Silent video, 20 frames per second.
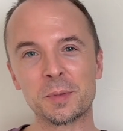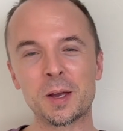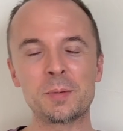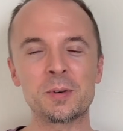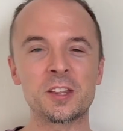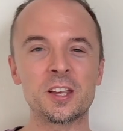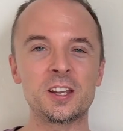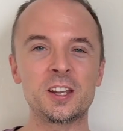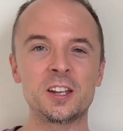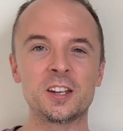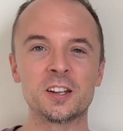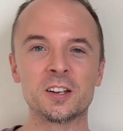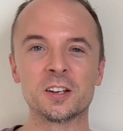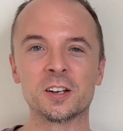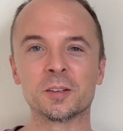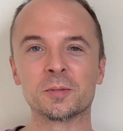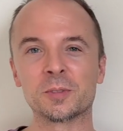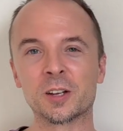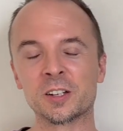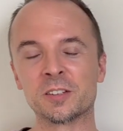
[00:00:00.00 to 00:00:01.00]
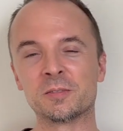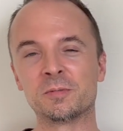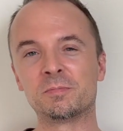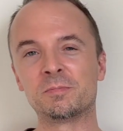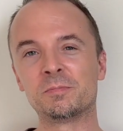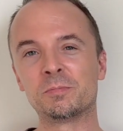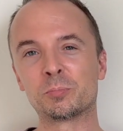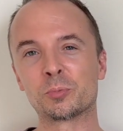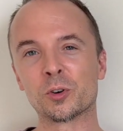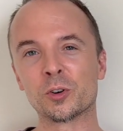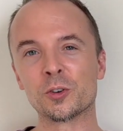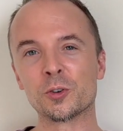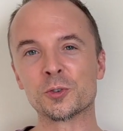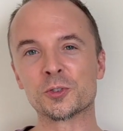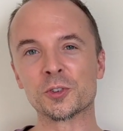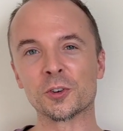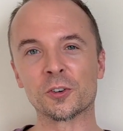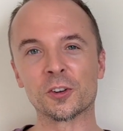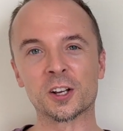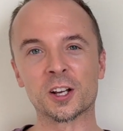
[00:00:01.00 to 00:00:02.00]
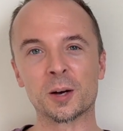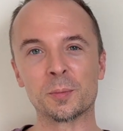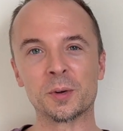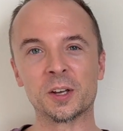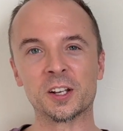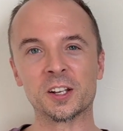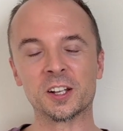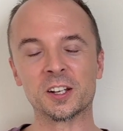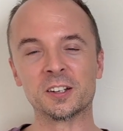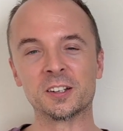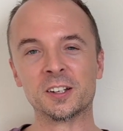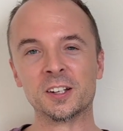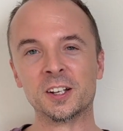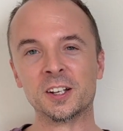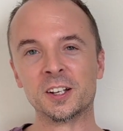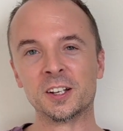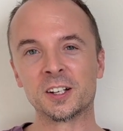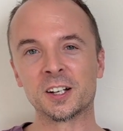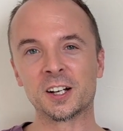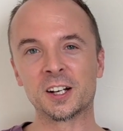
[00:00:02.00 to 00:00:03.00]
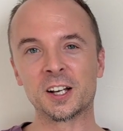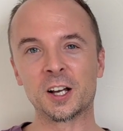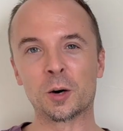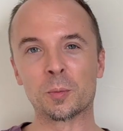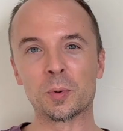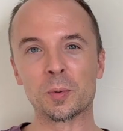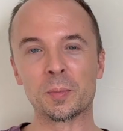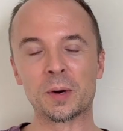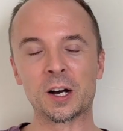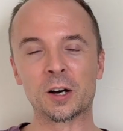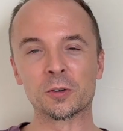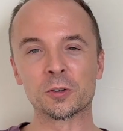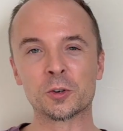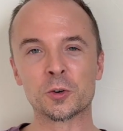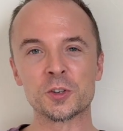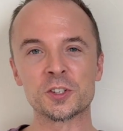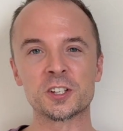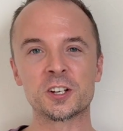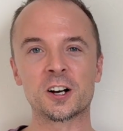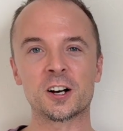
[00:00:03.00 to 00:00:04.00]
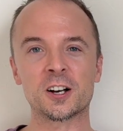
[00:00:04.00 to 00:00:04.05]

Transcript: Maybe they needed a producer to come in and help him out. Chris